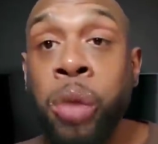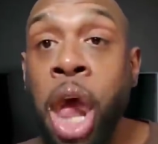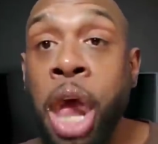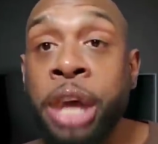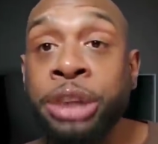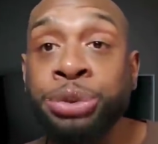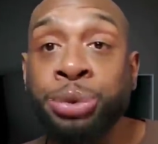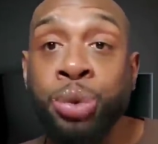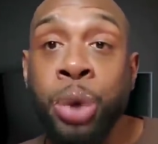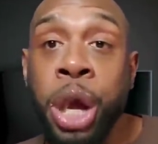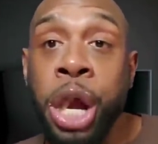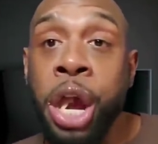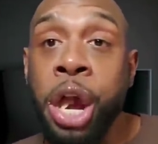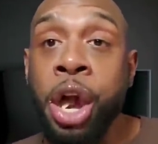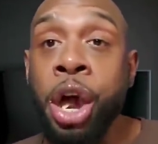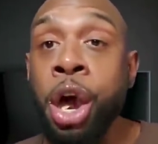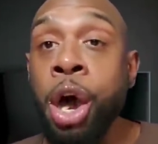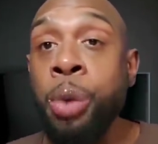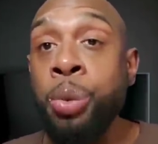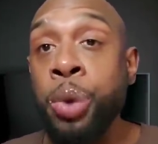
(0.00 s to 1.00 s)
It's
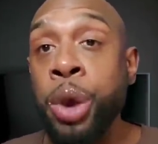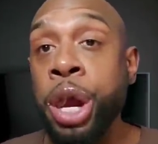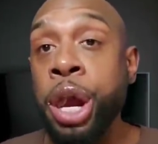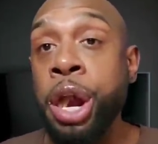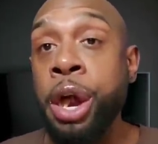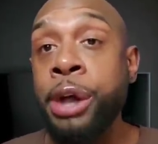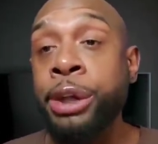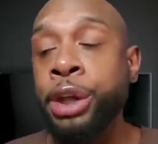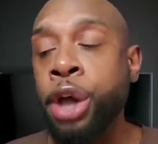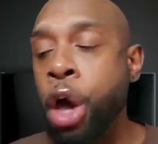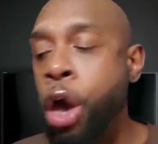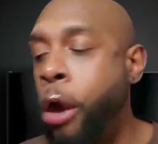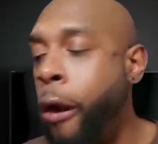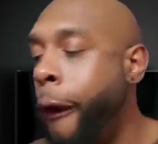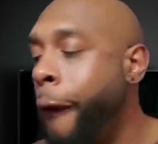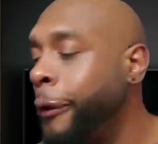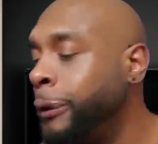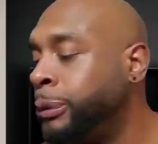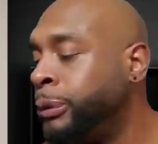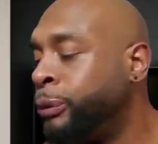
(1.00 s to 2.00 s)
real, real
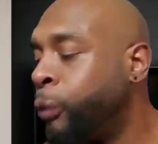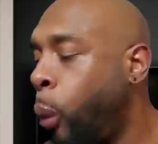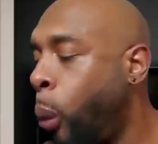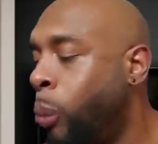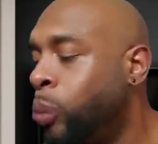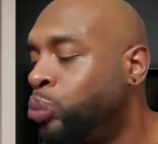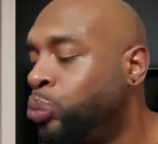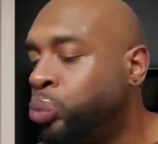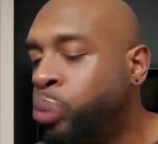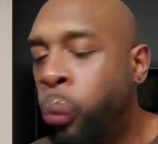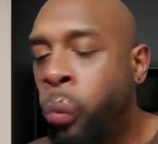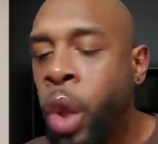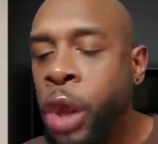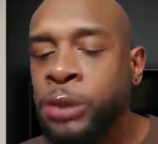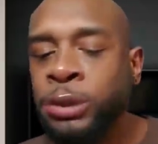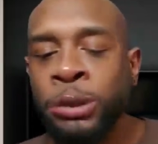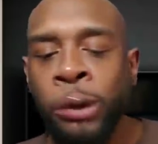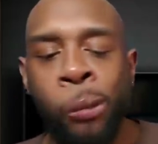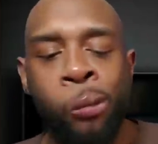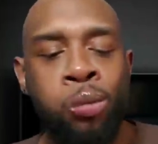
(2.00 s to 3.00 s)
good.
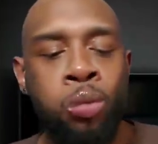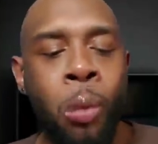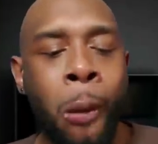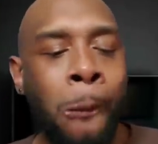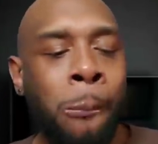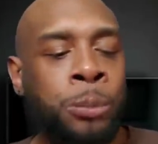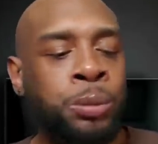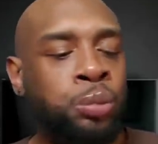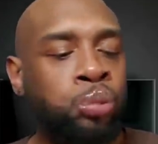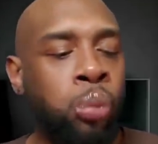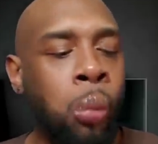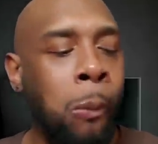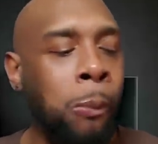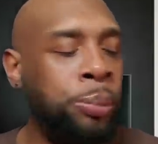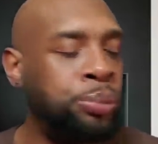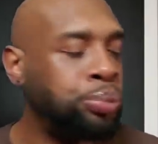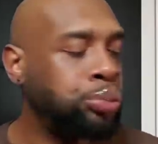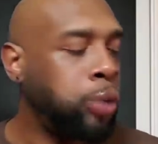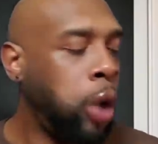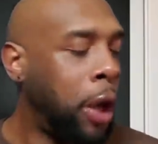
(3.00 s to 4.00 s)

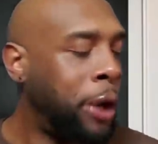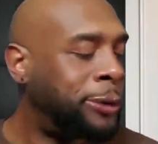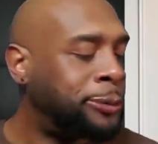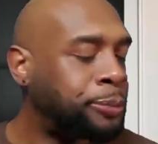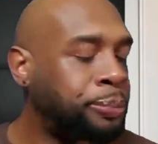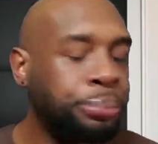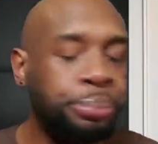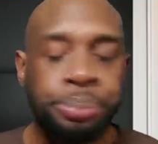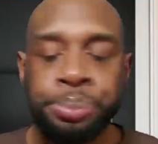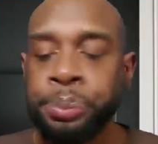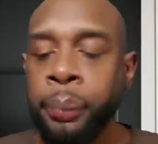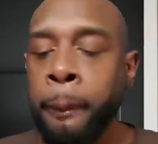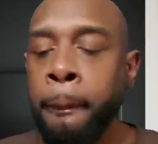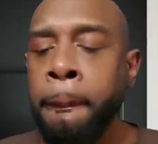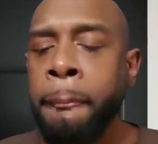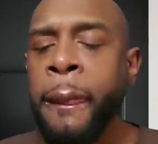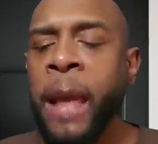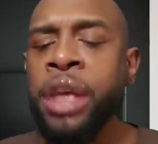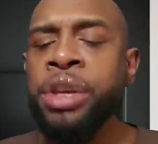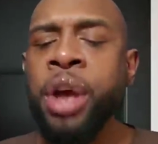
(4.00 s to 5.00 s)
hmm
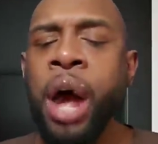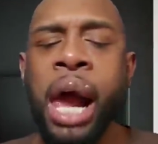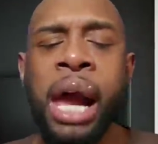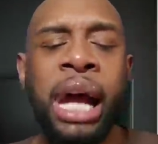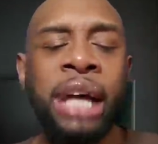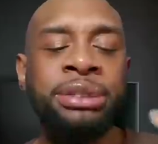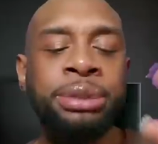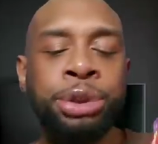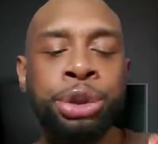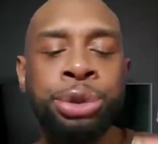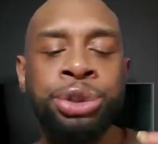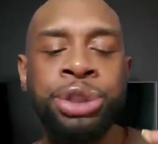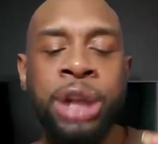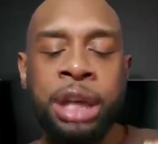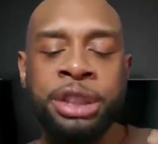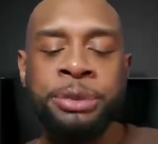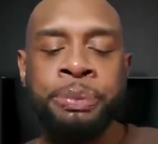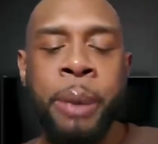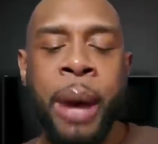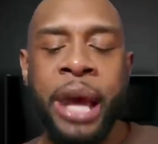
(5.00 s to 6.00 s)
Y'all got some two
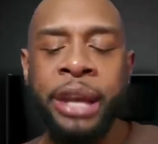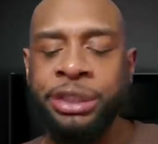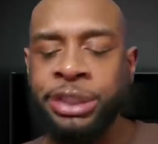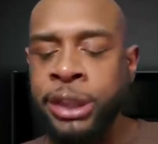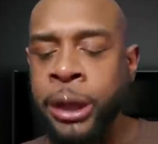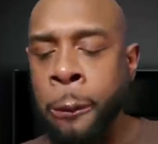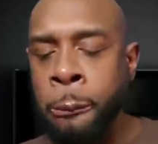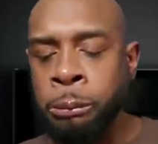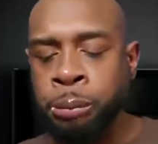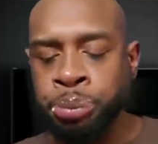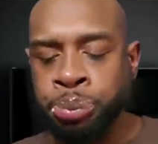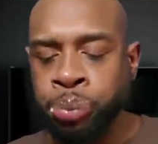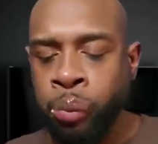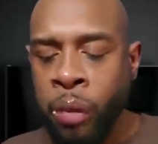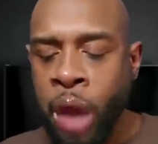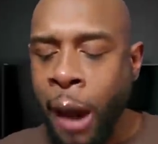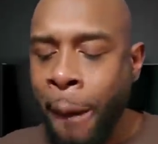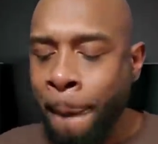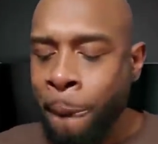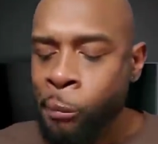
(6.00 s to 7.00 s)
Tucson spicy
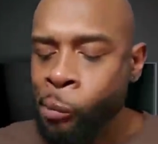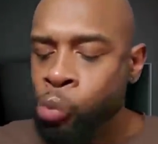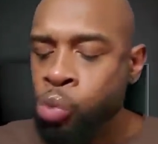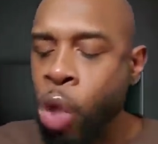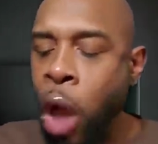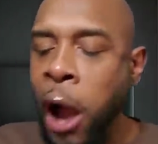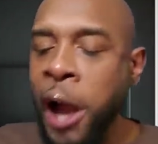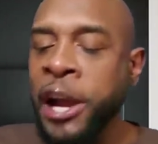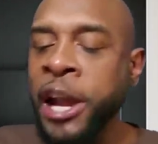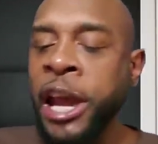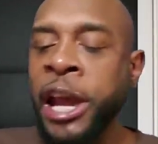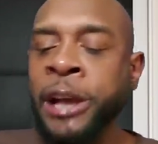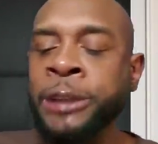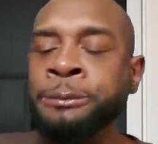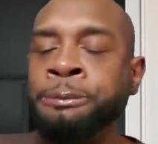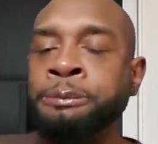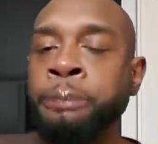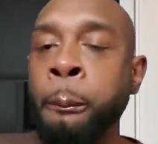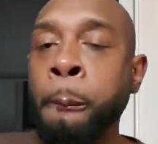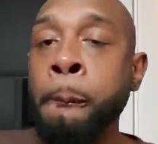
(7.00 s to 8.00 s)

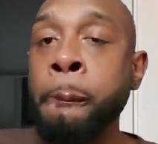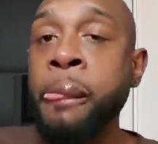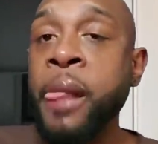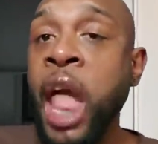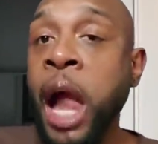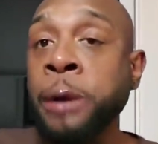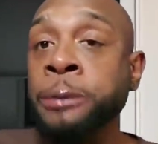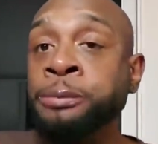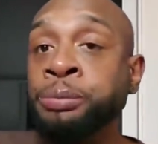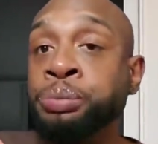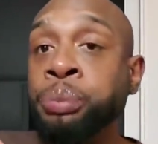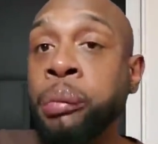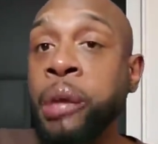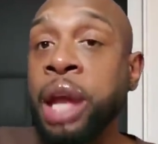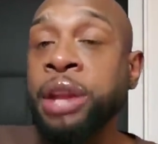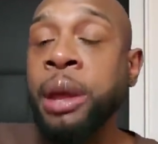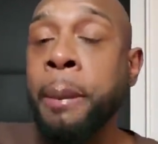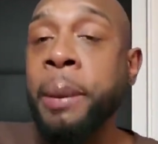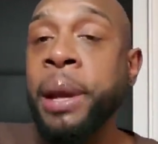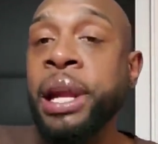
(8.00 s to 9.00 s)
and
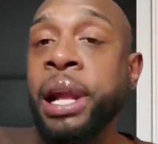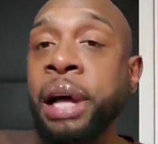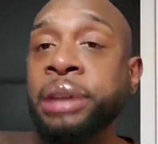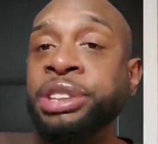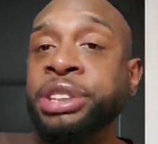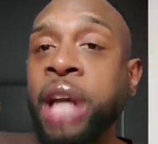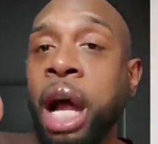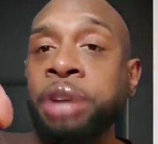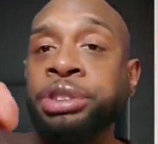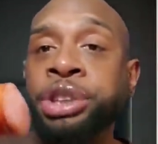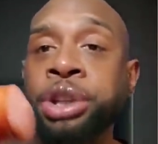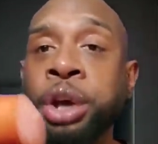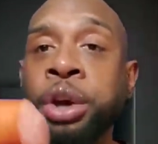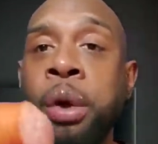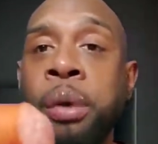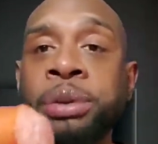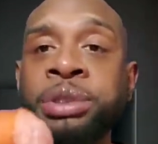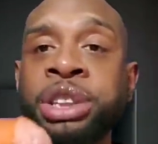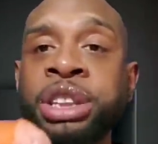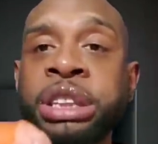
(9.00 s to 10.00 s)
the beat up
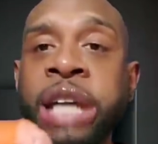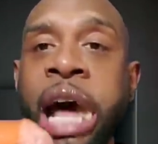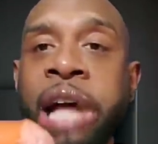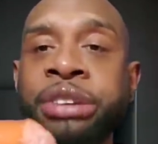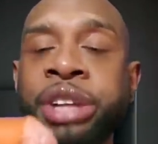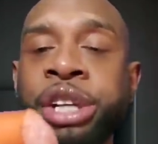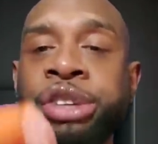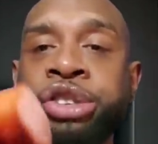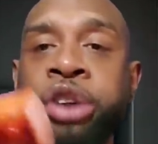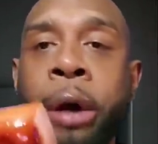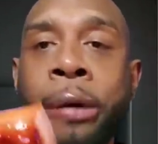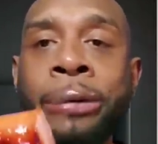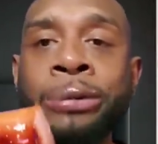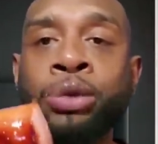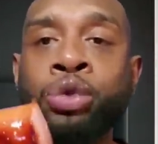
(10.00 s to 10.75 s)
sausage. sausage.